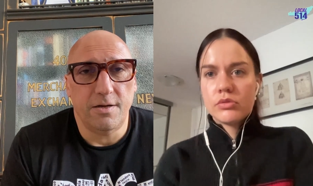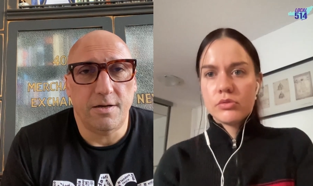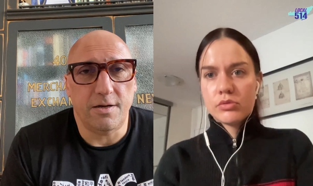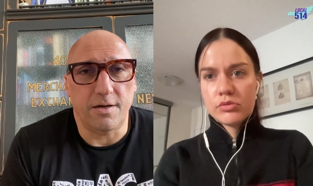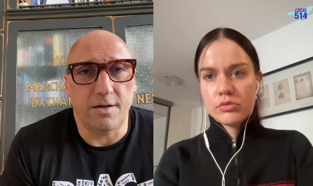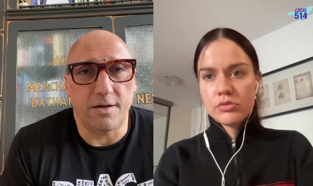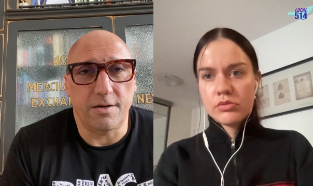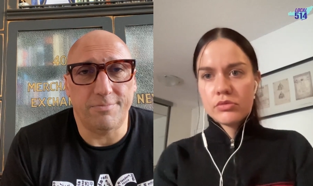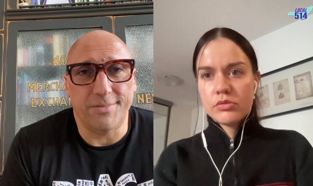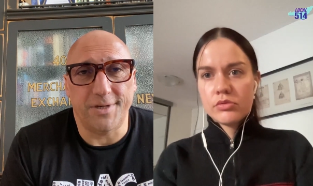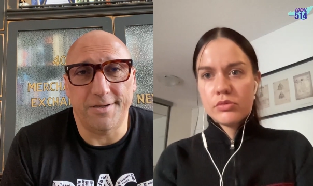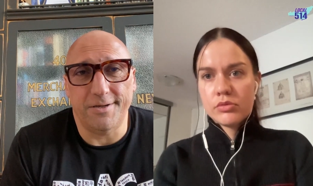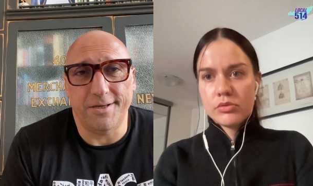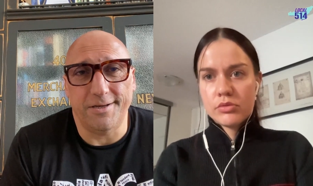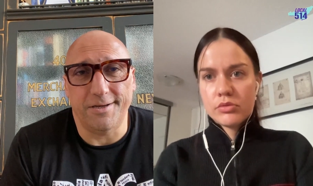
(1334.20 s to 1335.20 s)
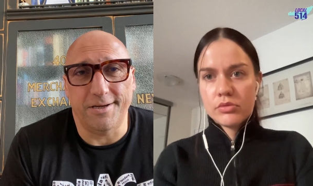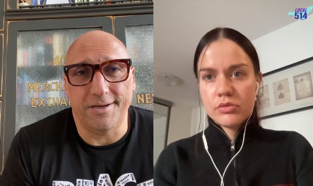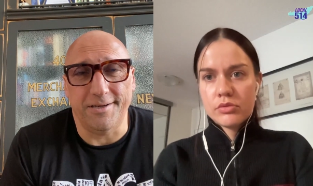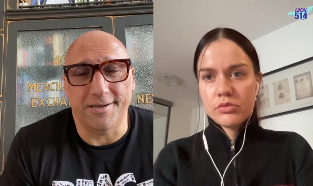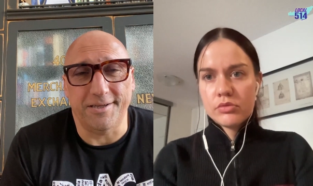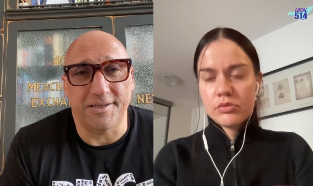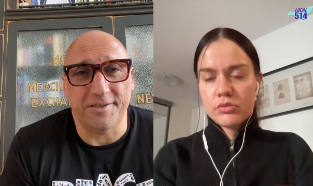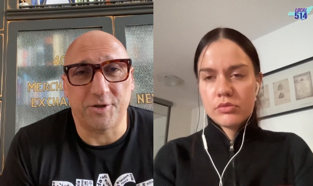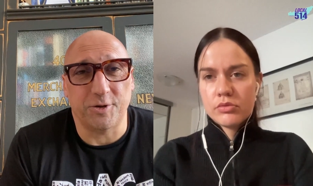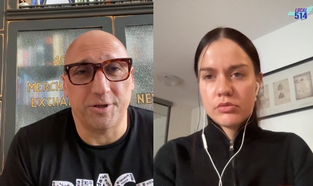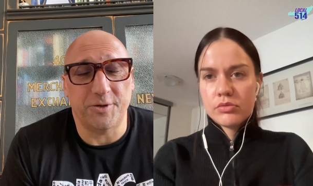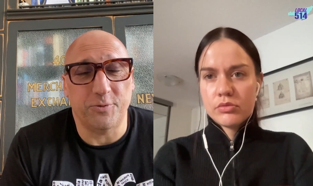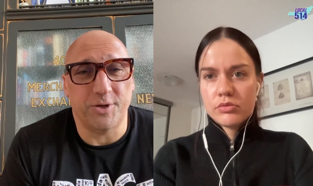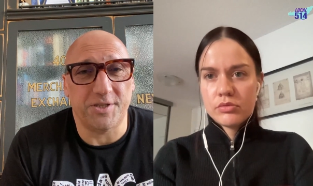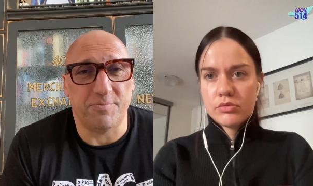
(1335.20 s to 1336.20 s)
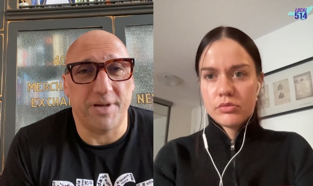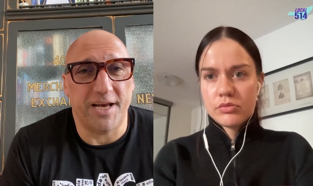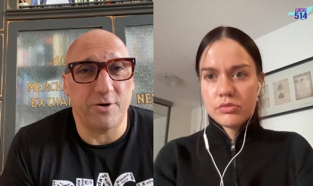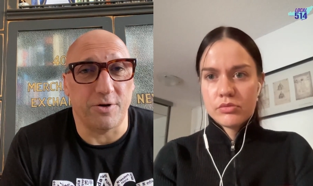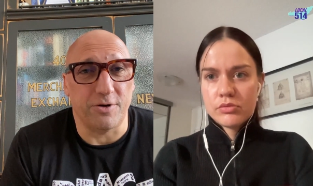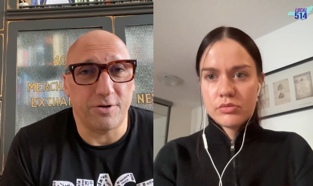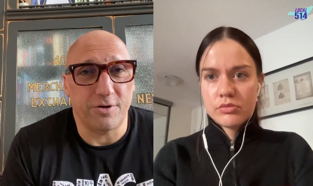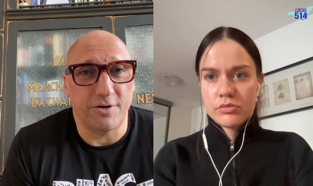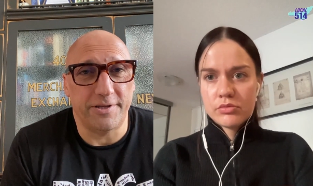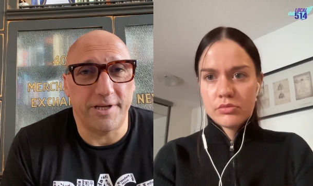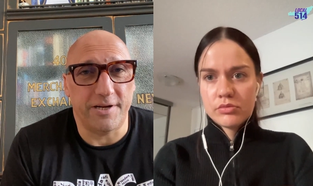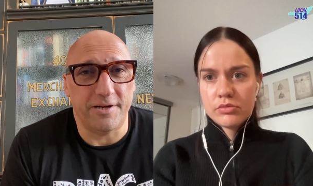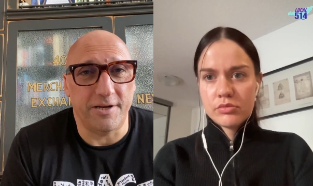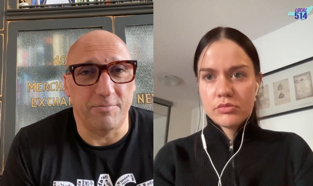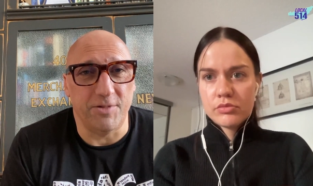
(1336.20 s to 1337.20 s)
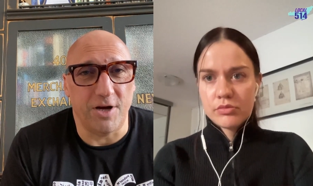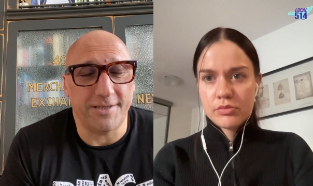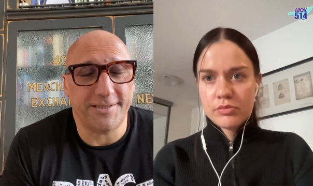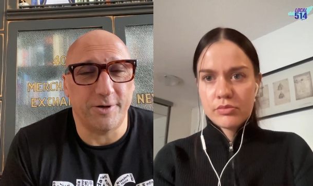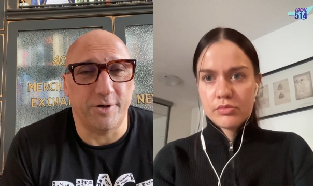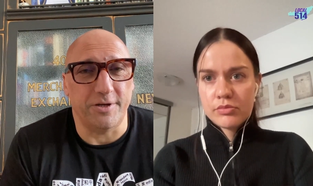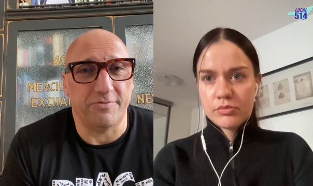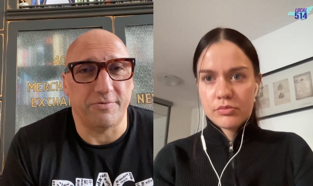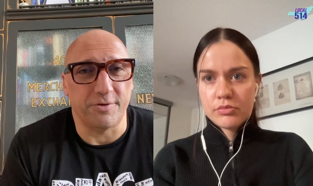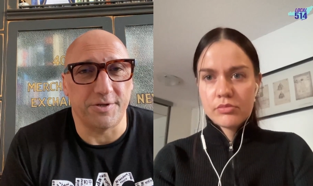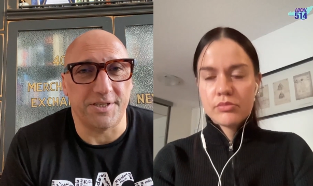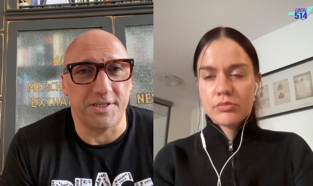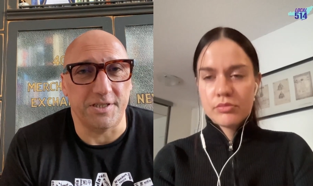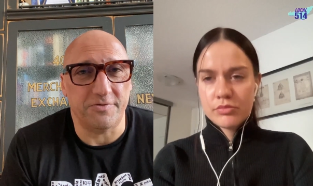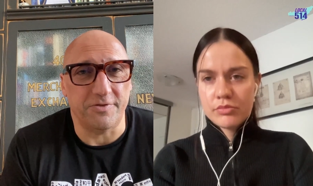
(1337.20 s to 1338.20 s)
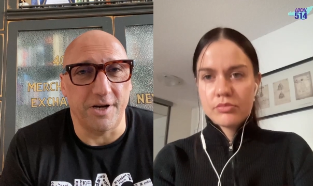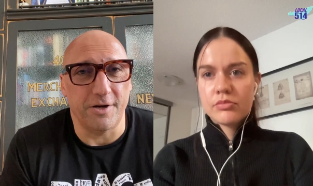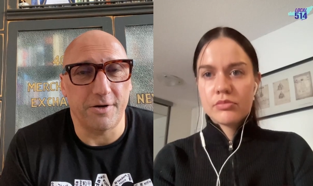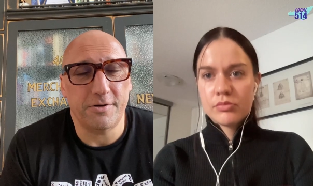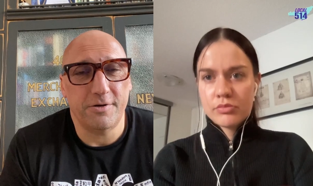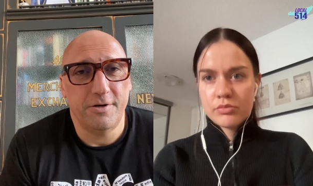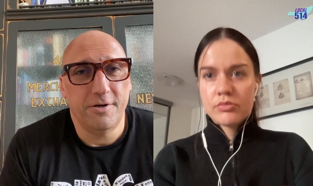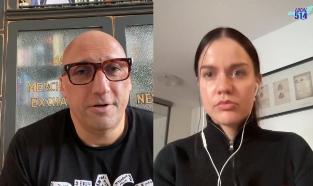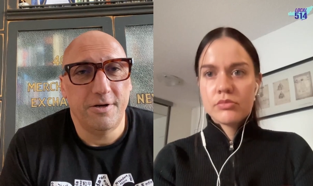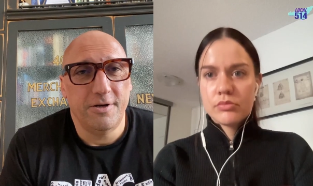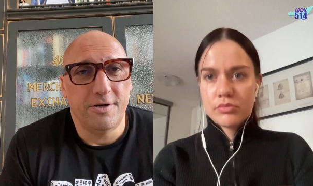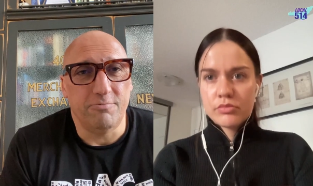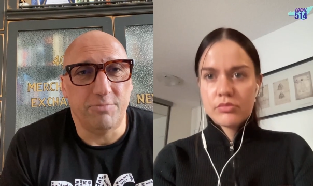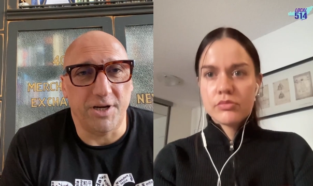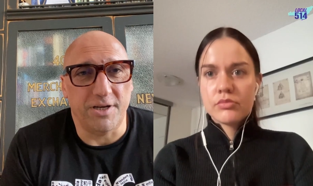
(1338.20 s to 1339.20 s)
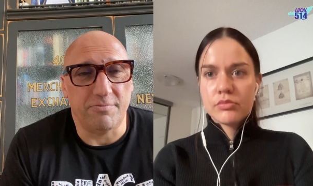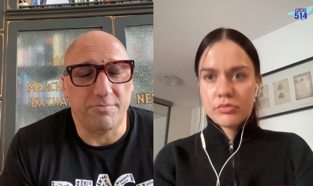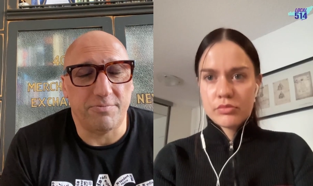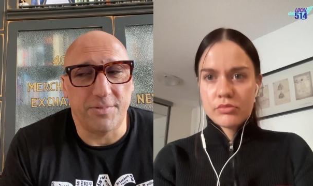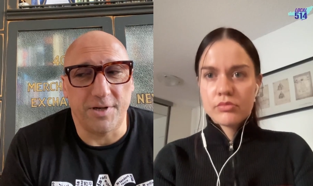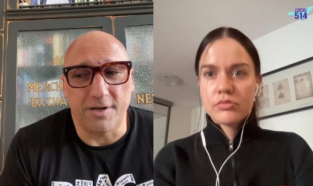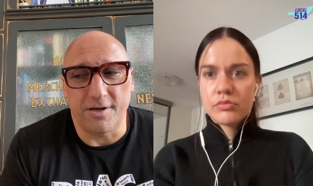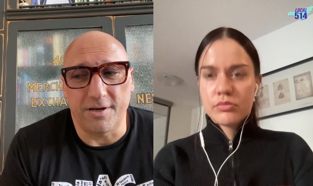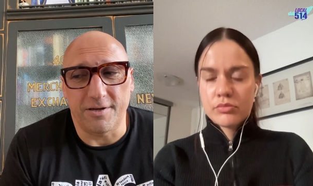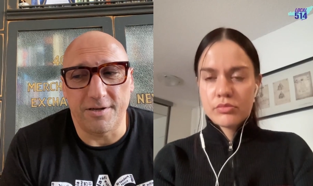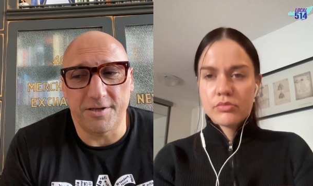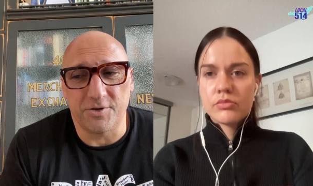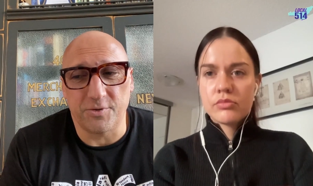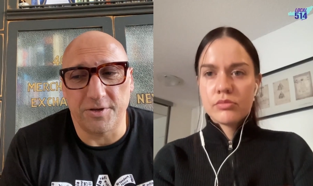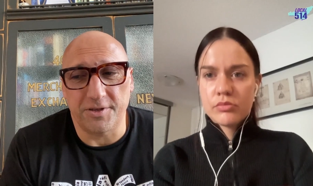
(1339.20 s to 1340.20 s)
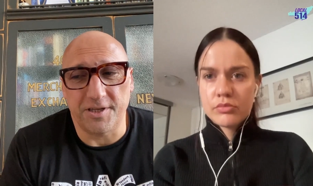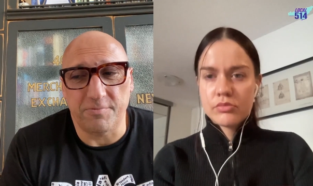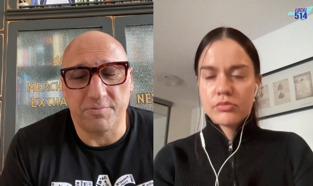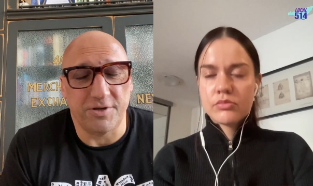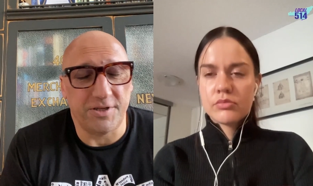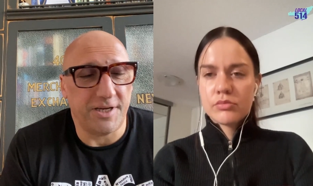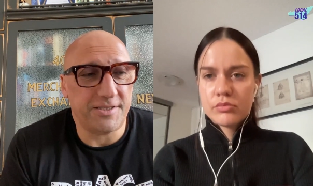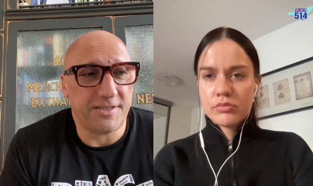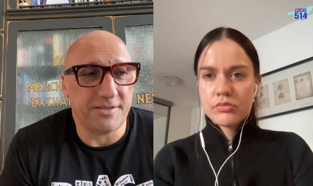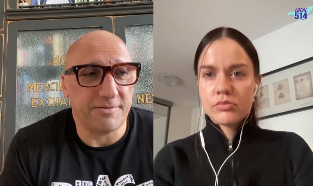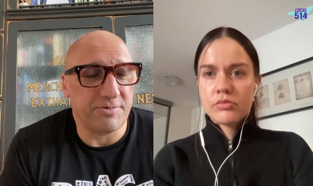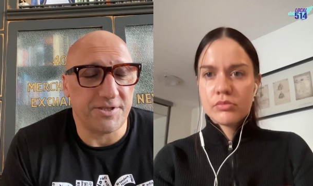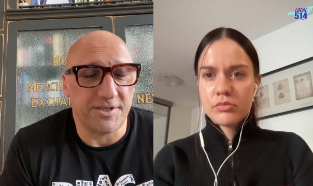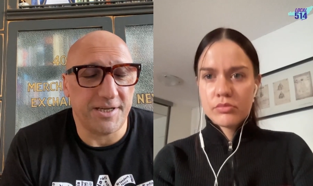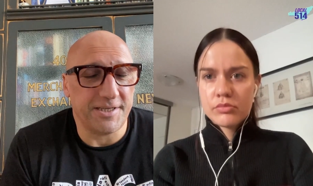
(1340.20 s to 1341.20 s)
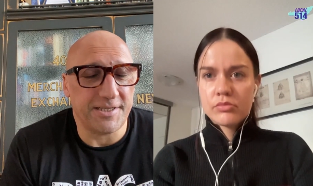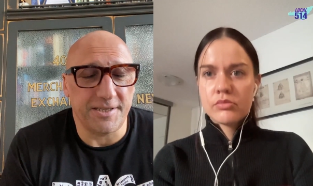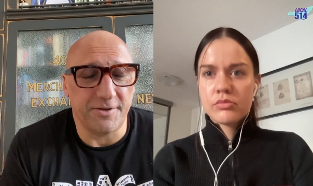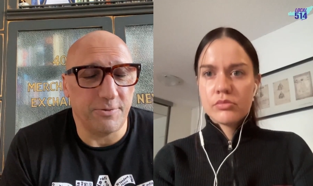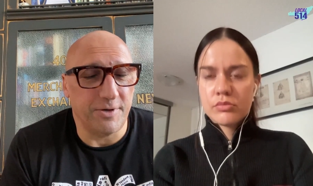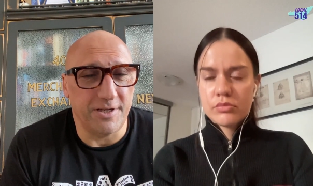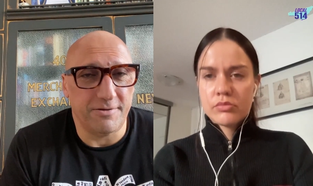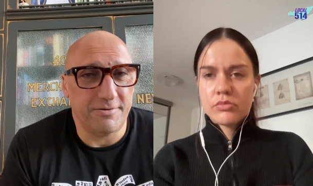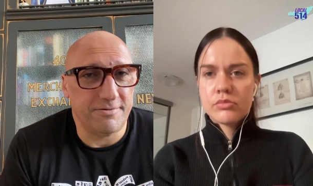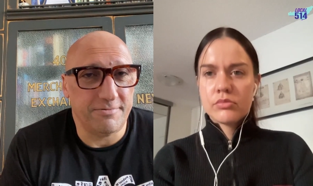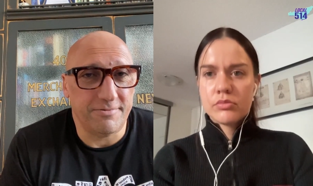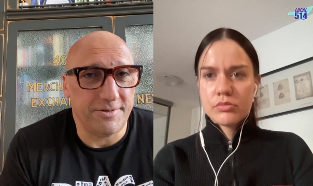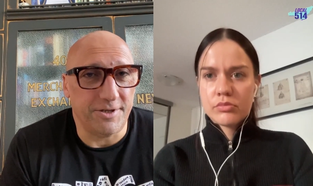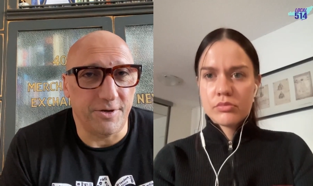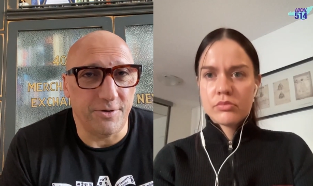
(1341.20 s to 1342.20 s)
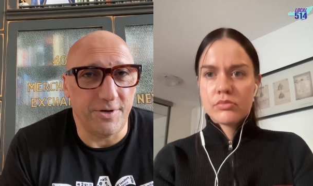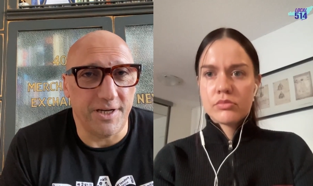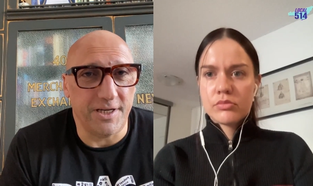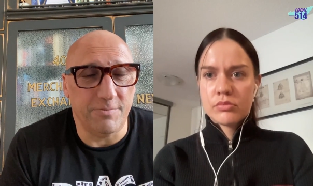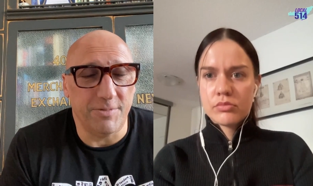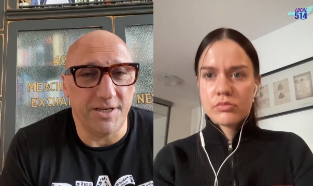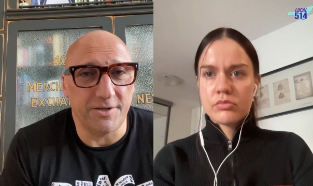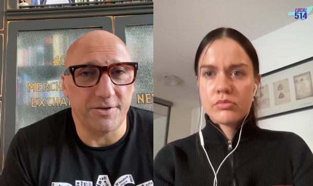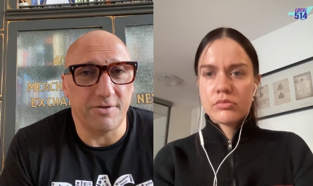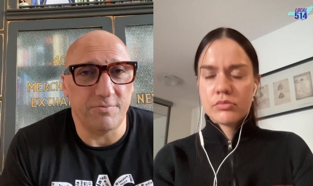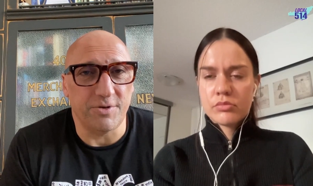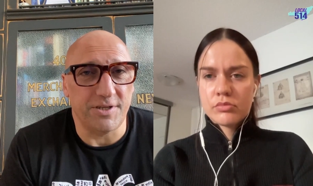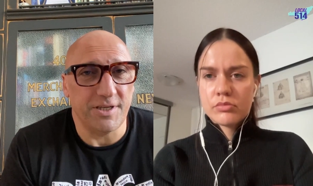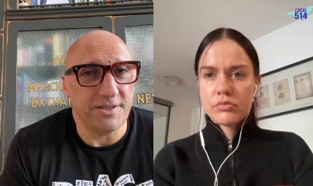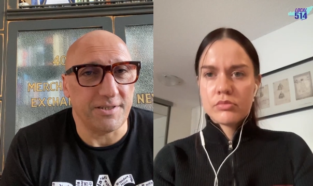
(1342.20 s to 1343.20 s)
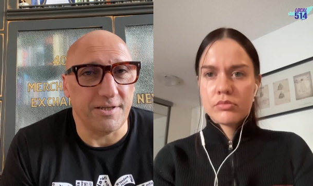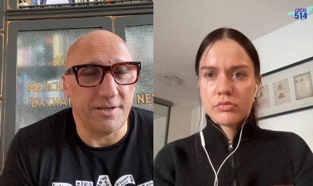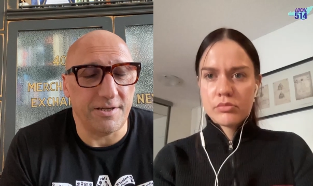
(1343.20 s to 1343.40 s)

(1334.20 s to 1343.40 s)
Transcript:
Speaker 1: Uh, it, it, certainly was better than him not calling for a ceasefire, but uh, Israel did precisely precisely what you know anybody could have predicted.